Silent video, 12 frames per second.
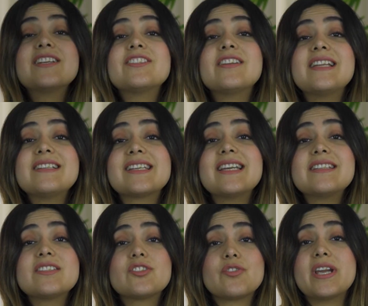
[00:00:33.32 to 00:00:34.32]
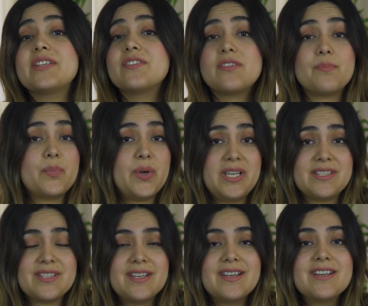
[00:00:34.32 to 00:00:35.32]
So let's get straight to the
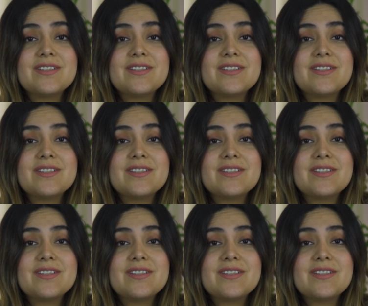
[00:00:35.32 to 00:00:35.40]
point.